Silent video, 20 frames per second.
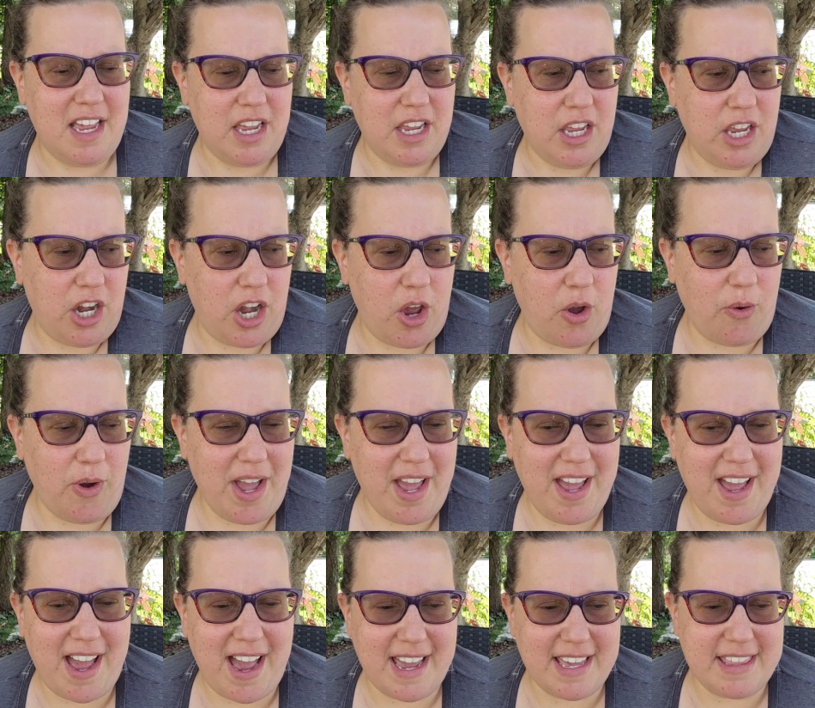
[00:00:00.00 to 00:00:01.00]
you know,
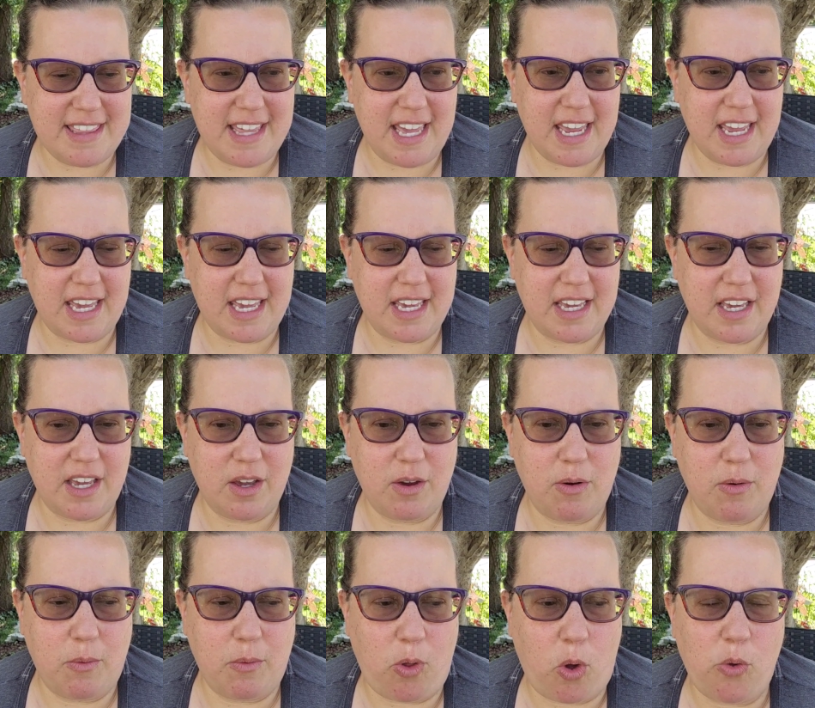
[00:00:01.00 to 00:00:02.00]
I think
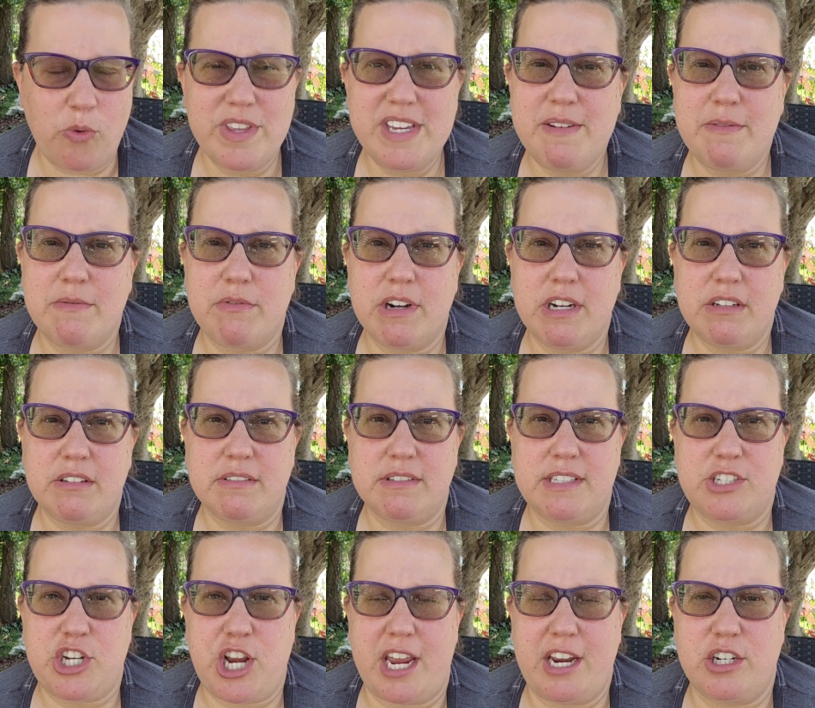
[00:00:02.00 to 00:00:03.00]
the only real
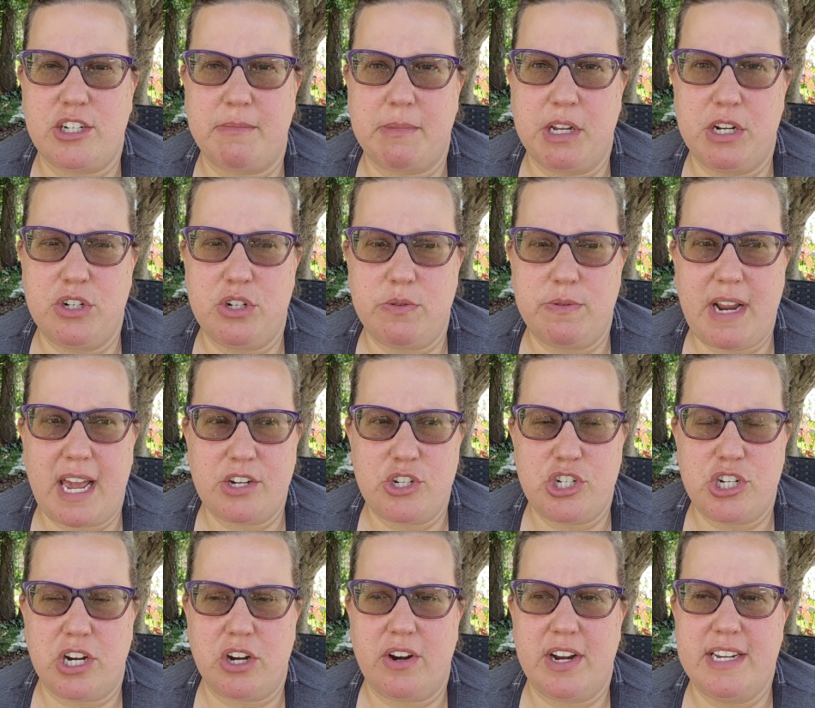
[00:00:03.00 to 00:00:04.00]
change I'm going to do
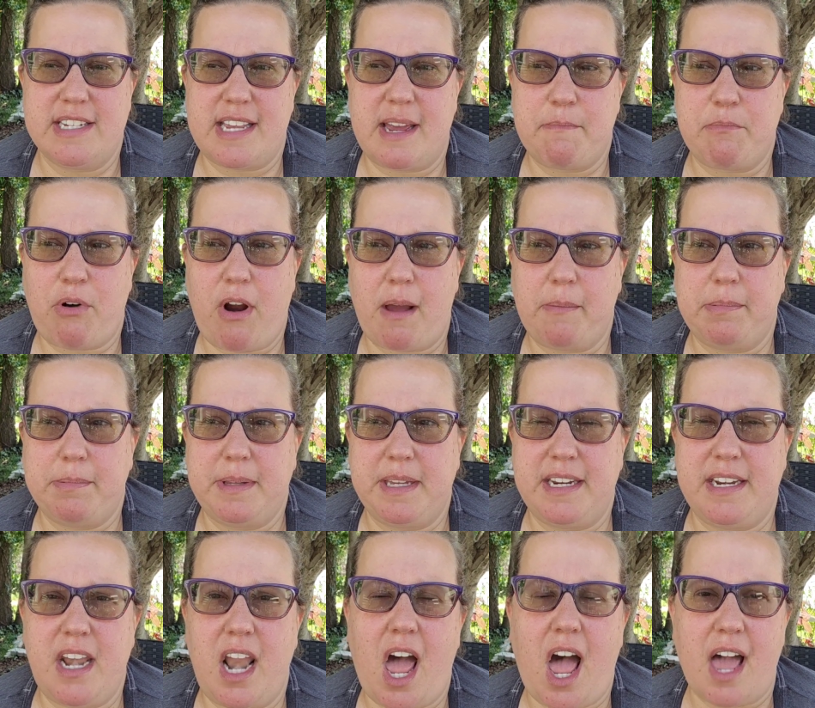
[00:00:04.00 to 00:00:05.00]
next year is I'm probably
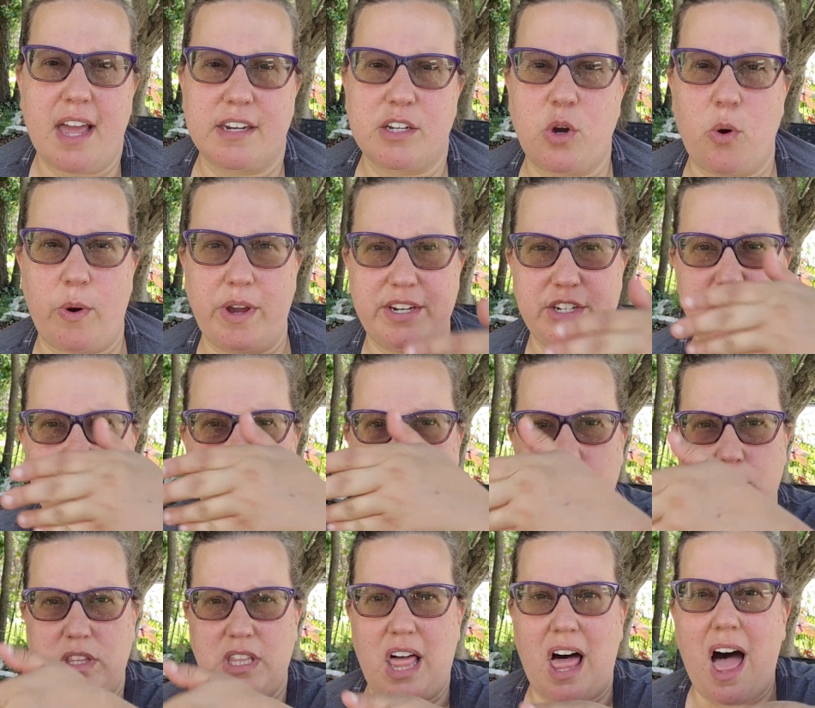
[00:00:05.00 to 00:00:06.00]
not going to
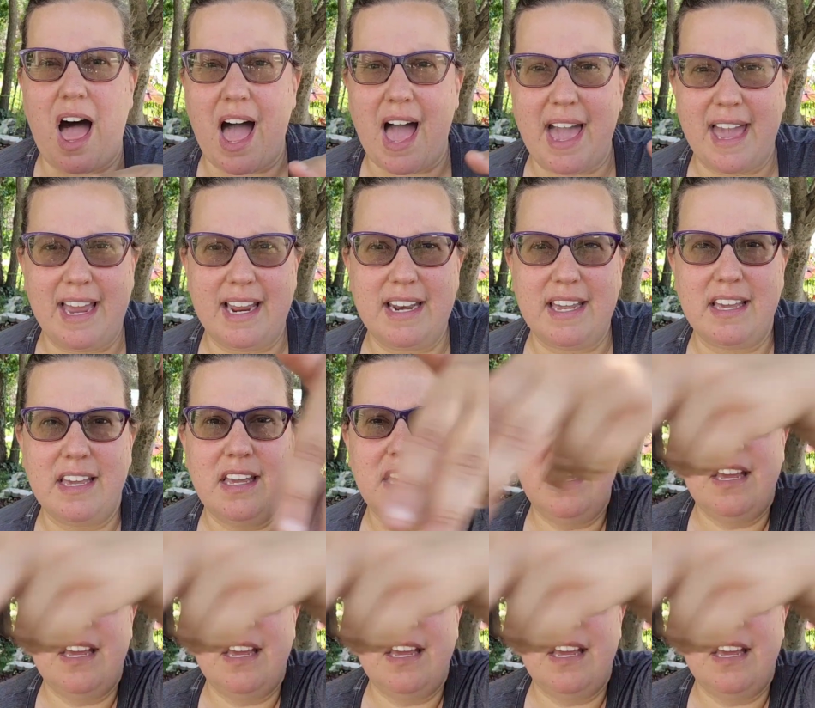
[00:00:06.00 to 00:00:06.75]
line